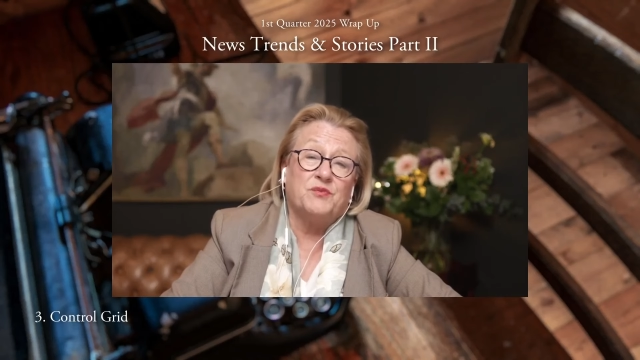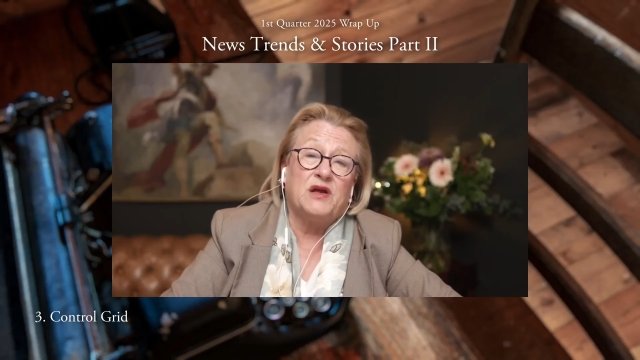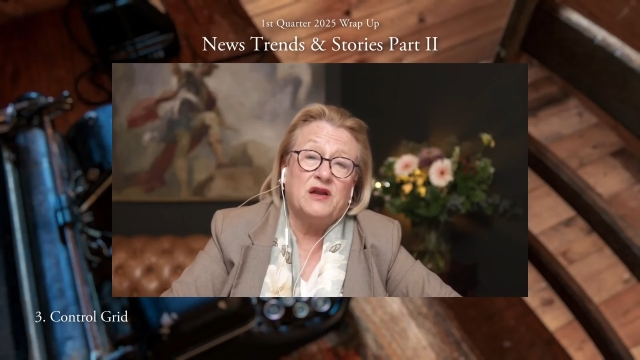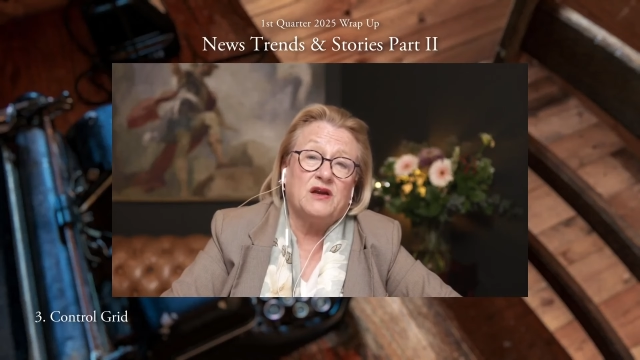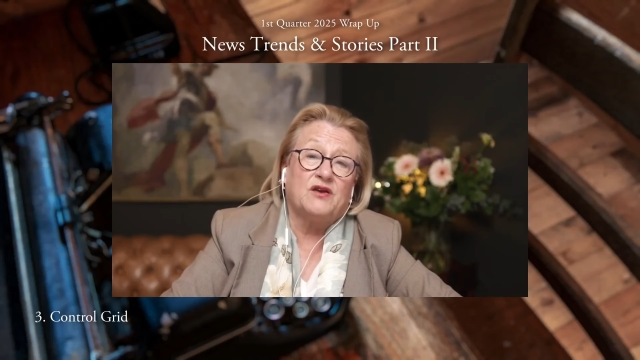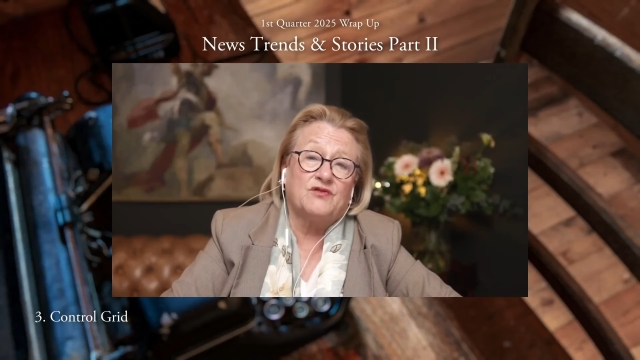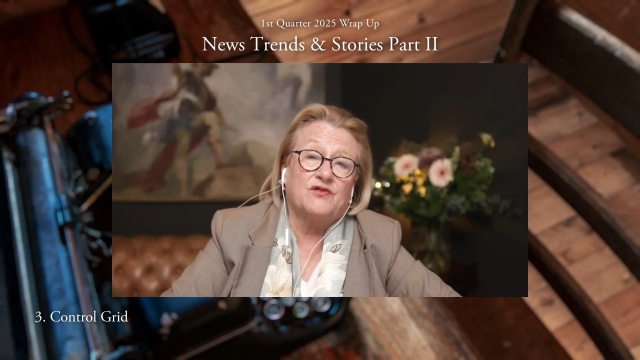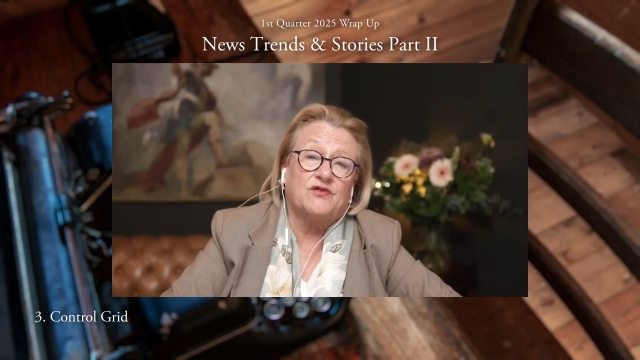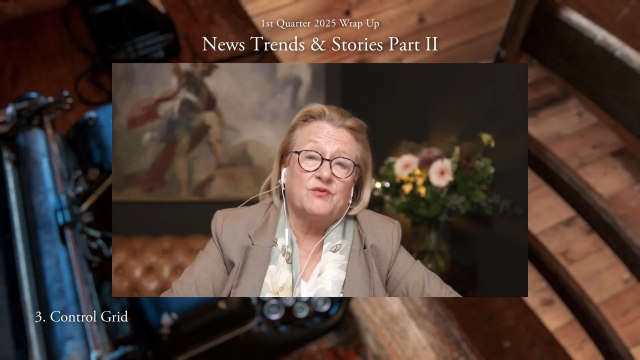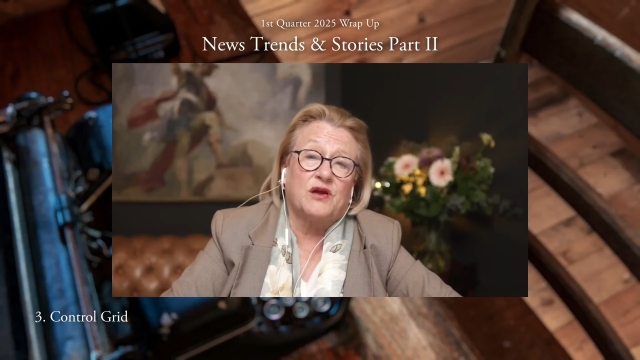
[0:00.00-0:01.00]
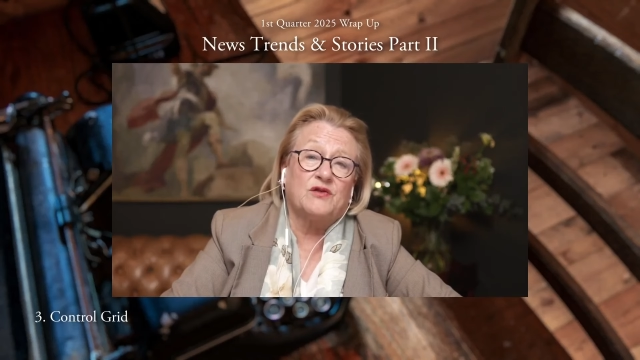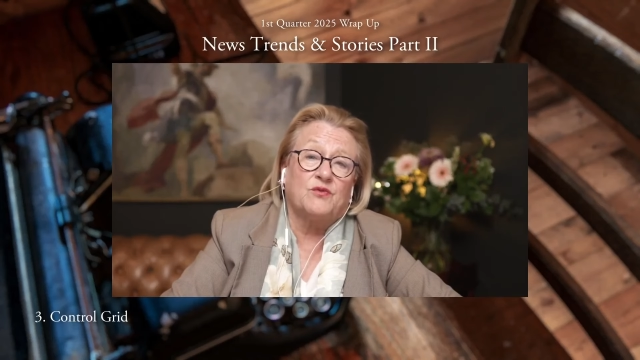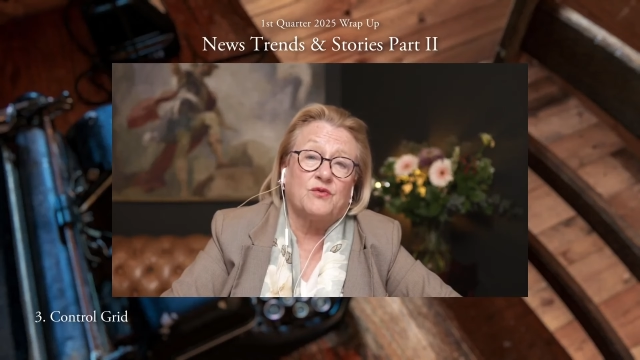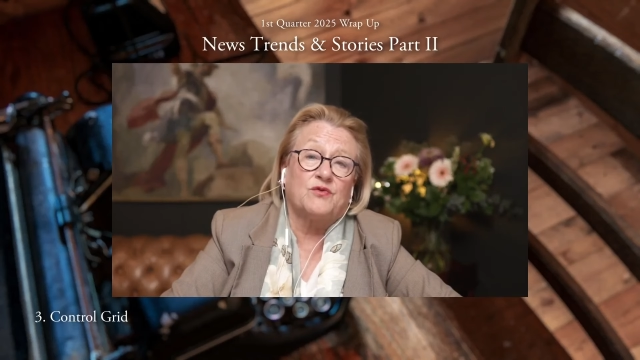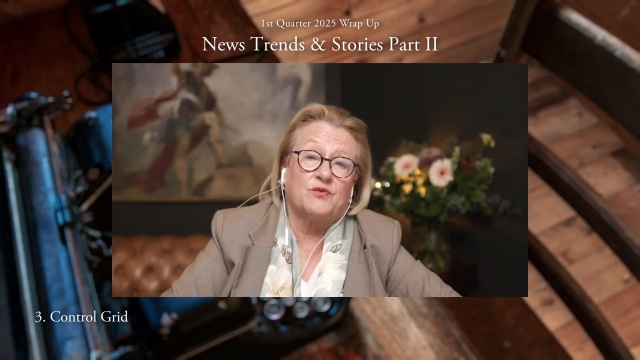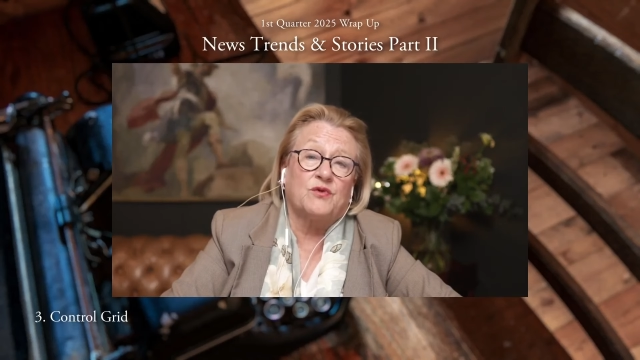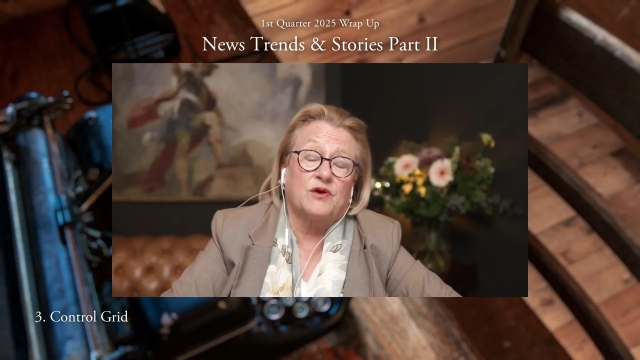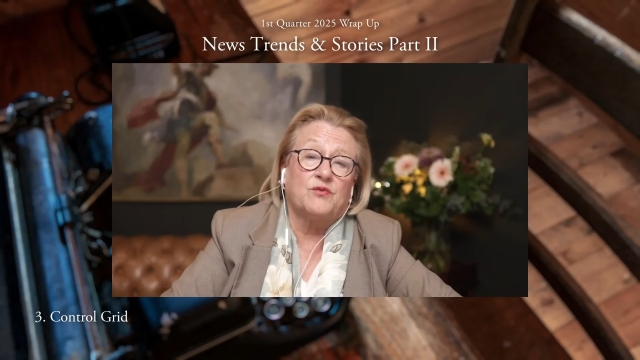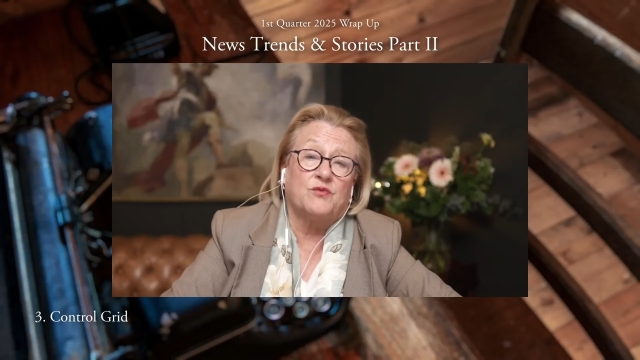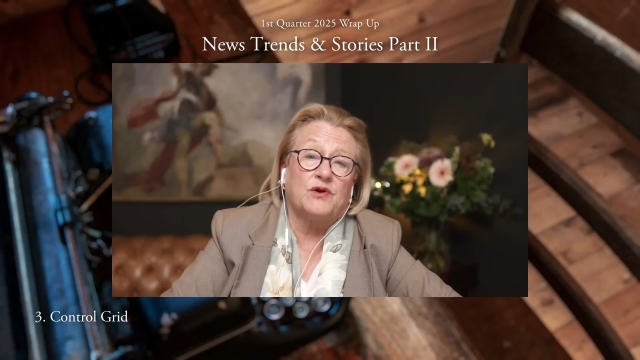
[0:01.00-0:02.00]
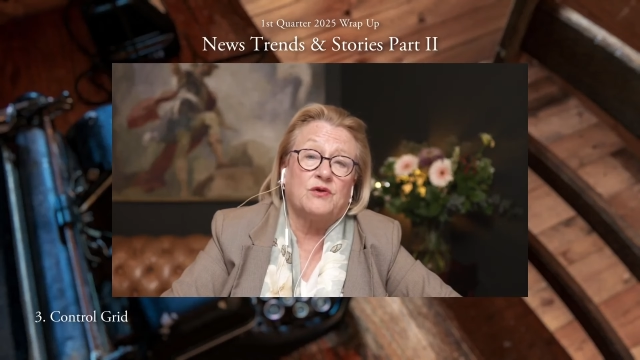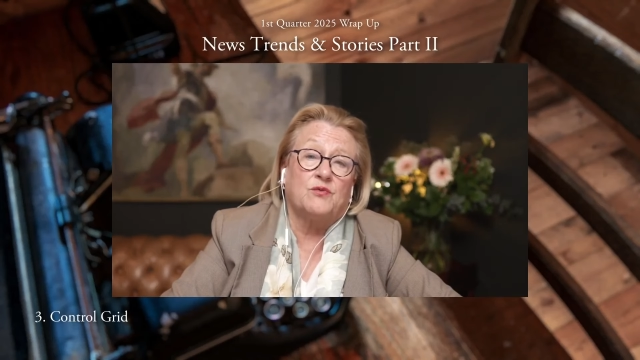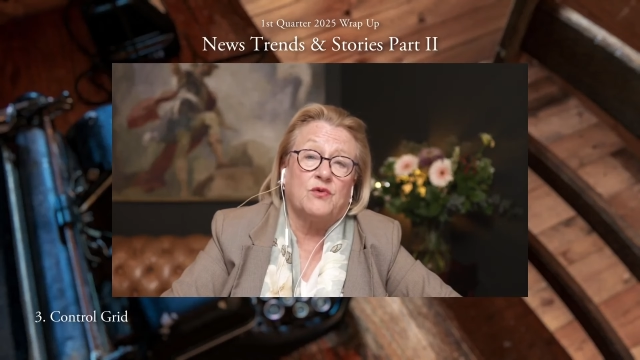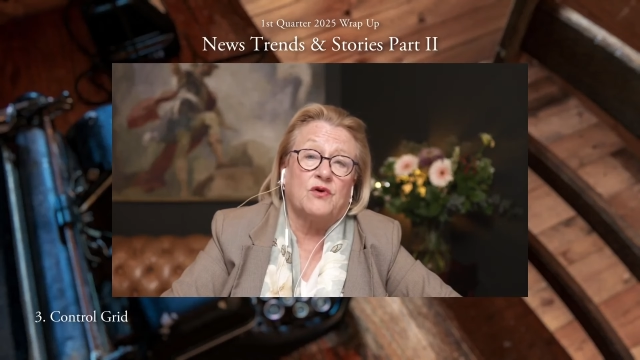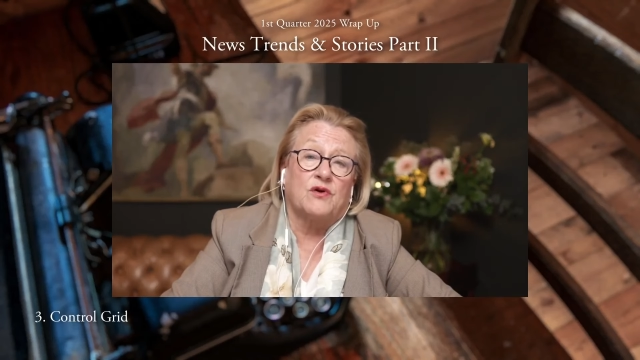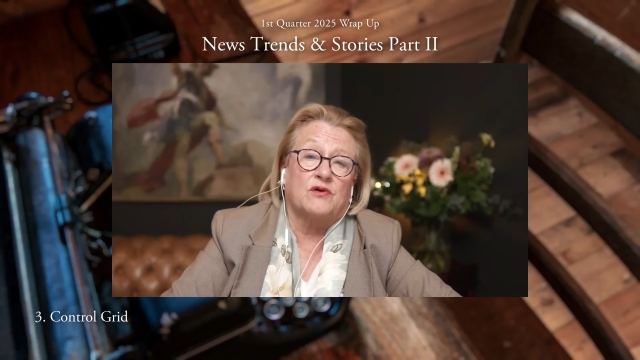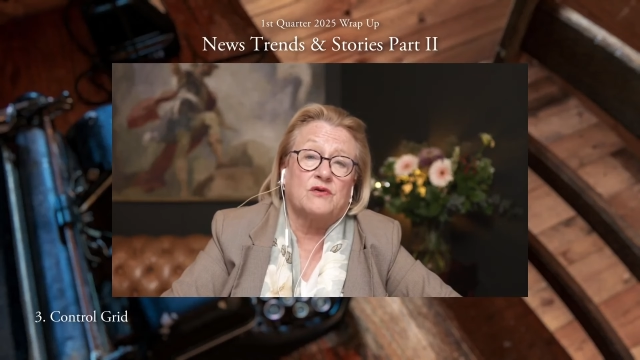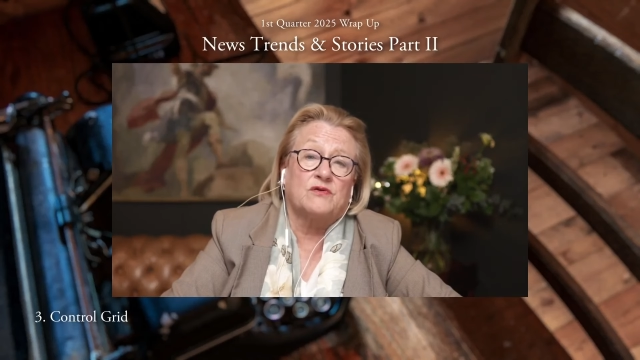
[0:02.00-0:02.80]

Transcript: are many countries around the world where it will work.